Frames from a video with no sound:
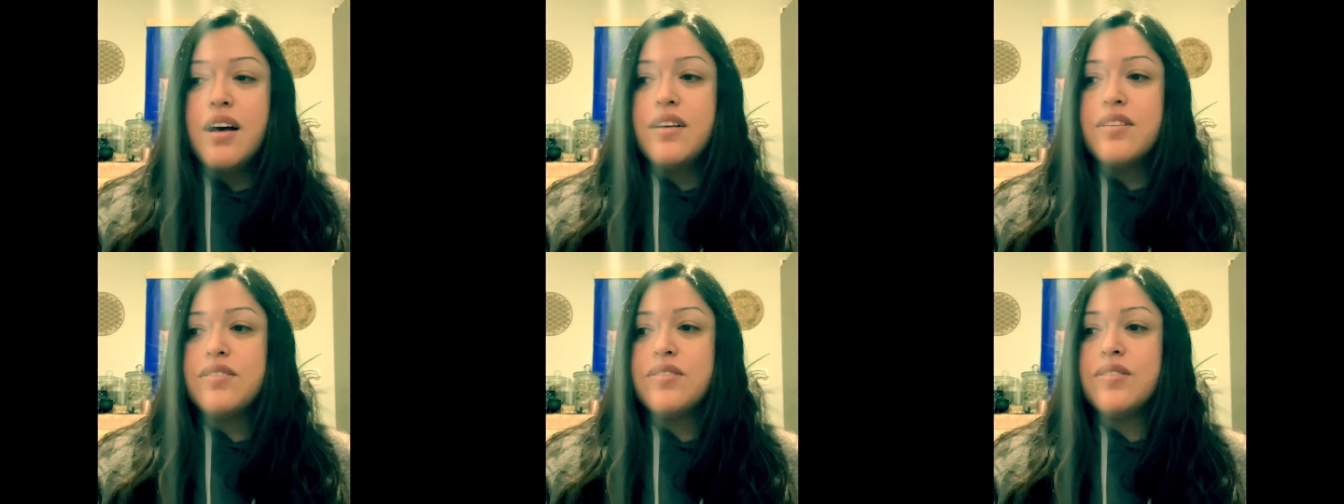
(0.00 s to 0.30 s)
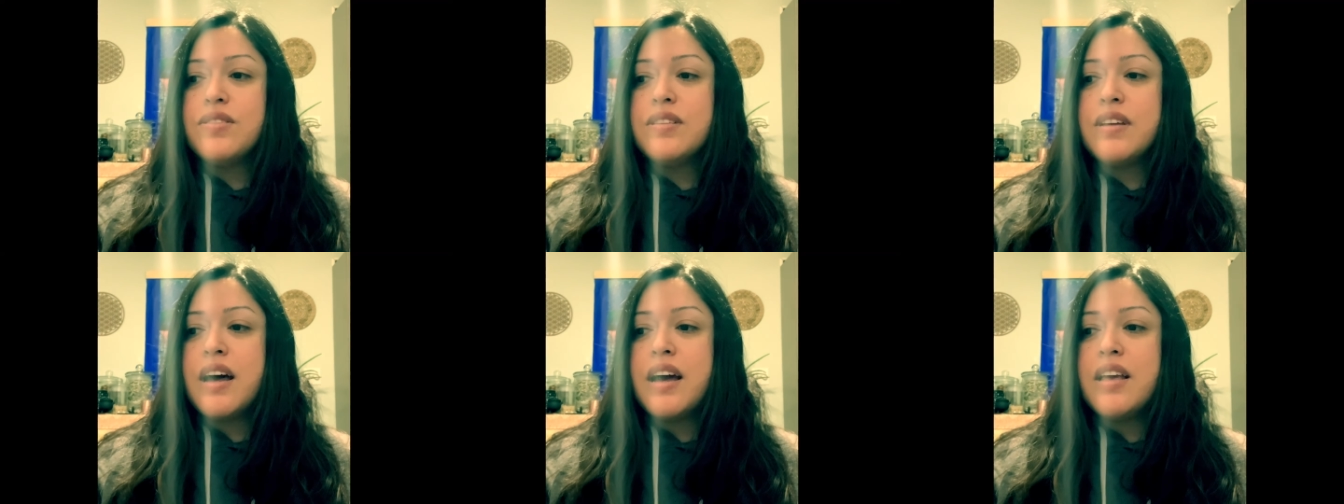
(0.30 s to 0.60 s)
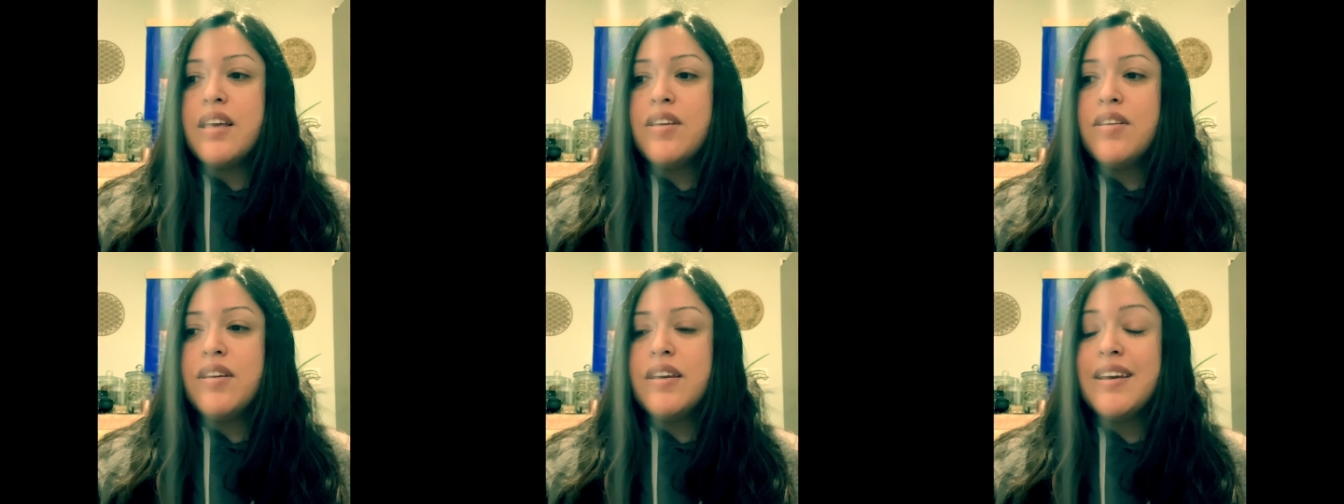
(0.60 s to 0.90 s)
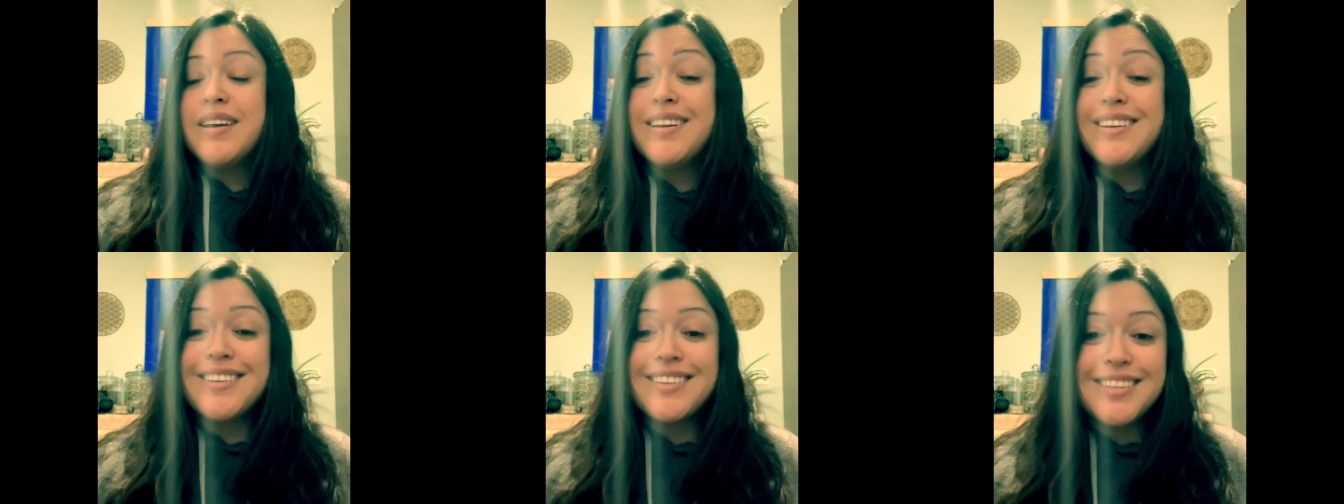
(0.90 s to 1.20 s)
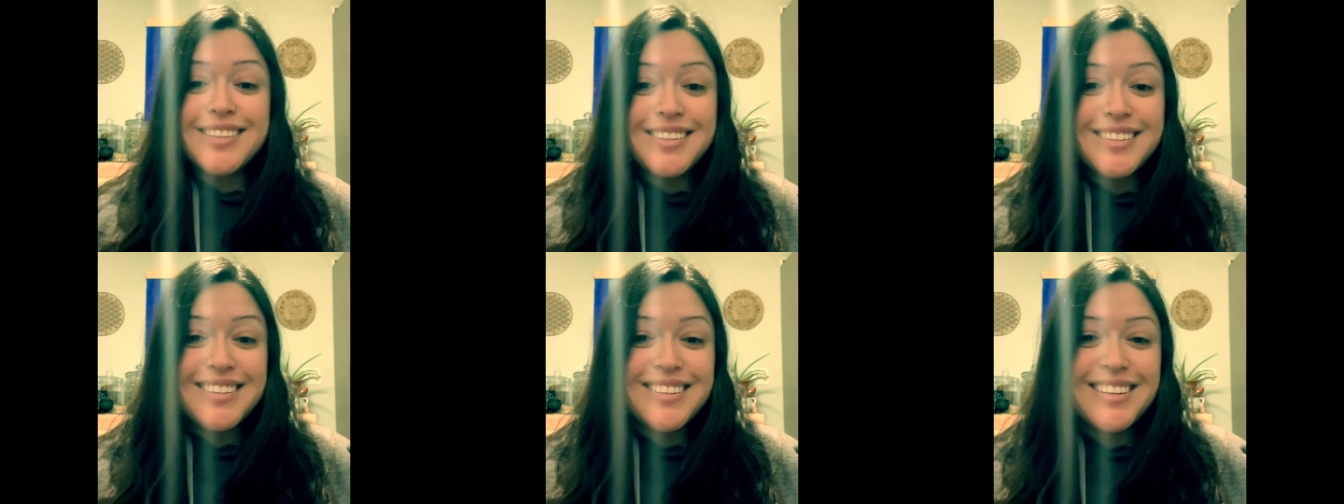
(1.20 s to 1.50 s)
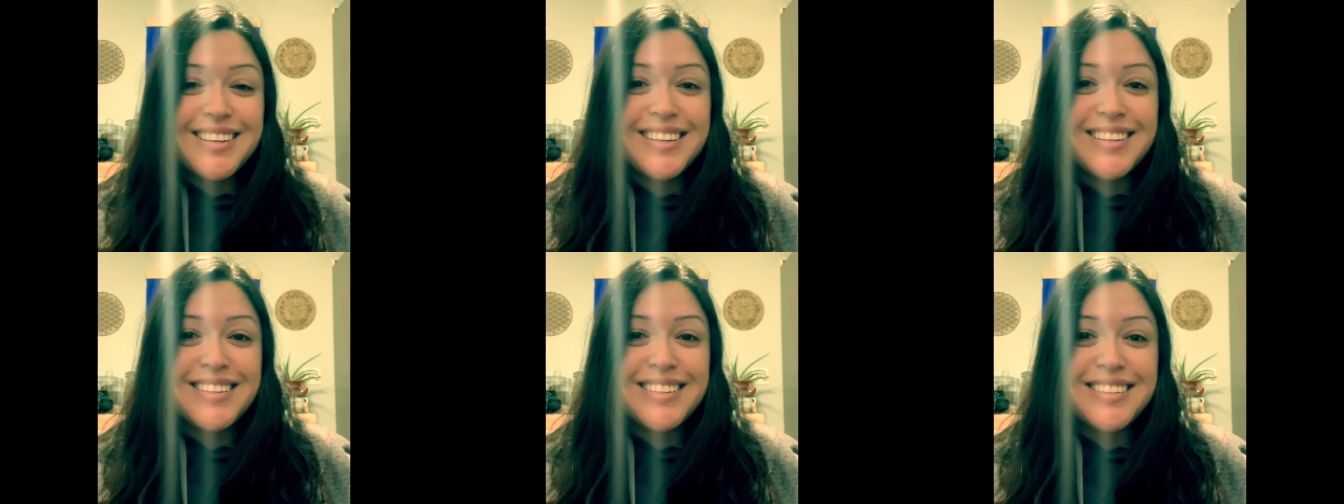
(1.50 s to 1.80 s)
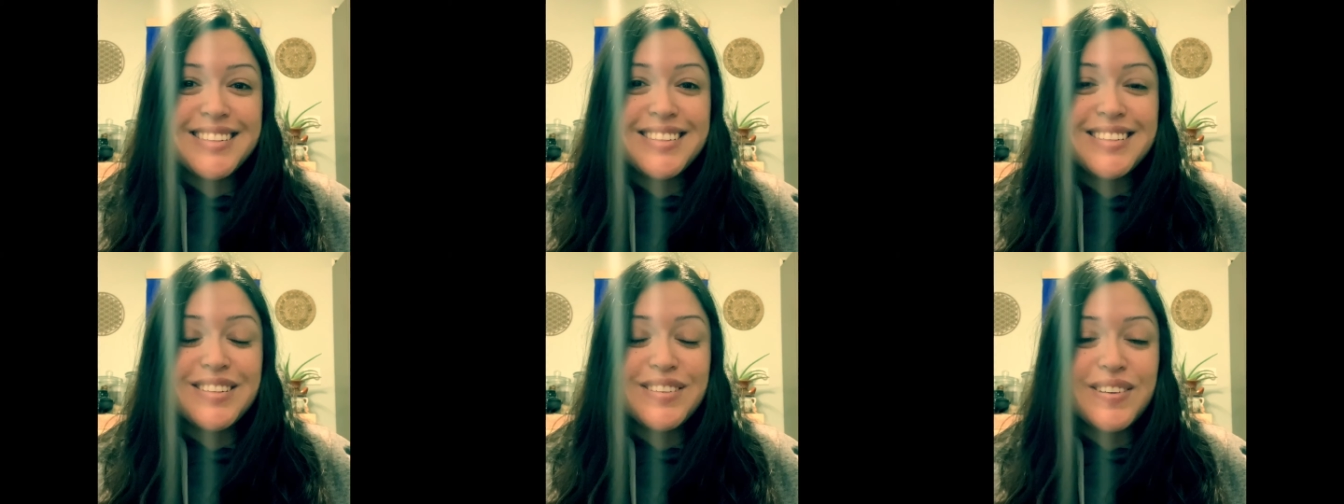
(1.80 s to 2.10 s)
so that you can
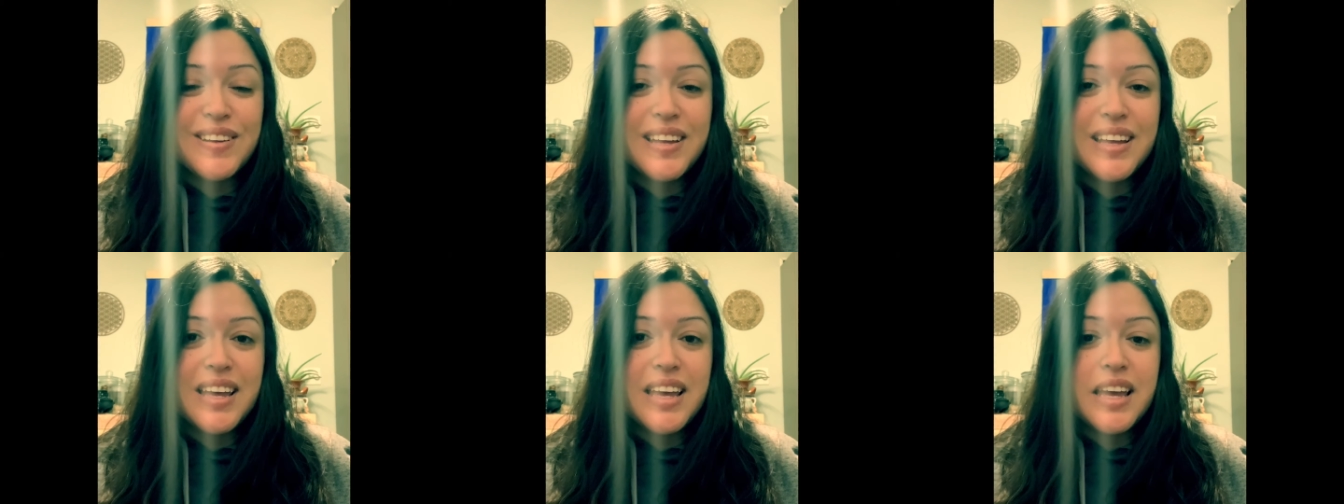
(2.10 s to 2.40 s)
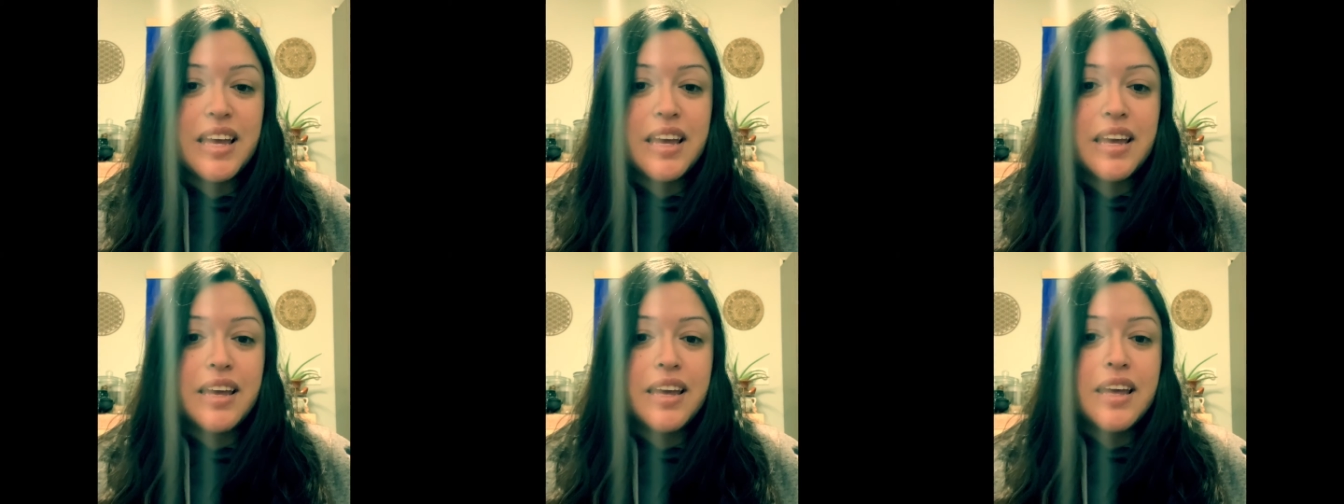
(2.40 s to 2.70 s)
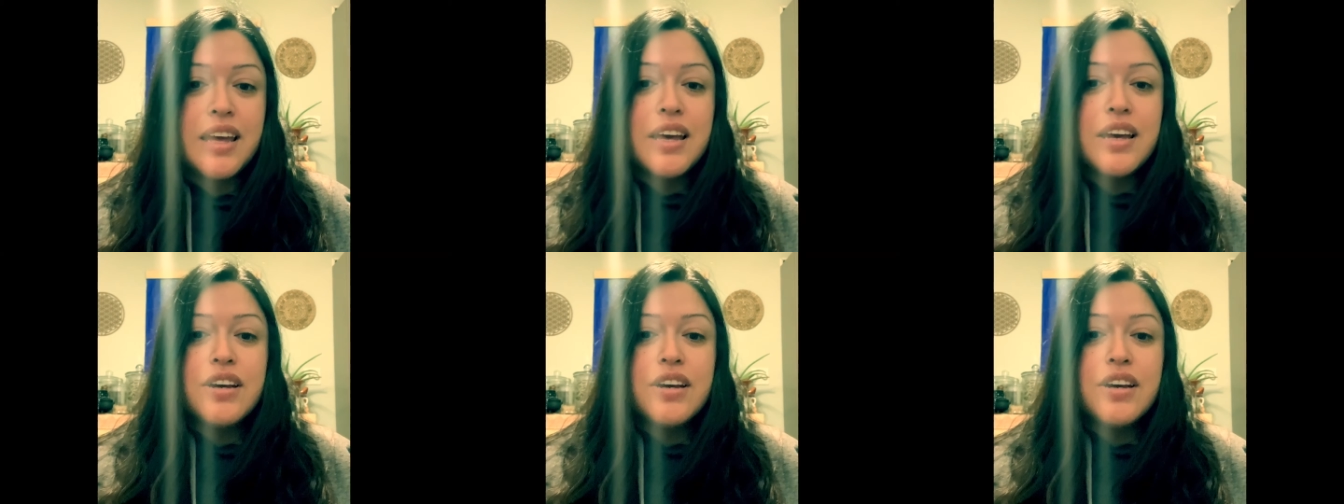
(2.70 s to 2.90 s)
assist, okay?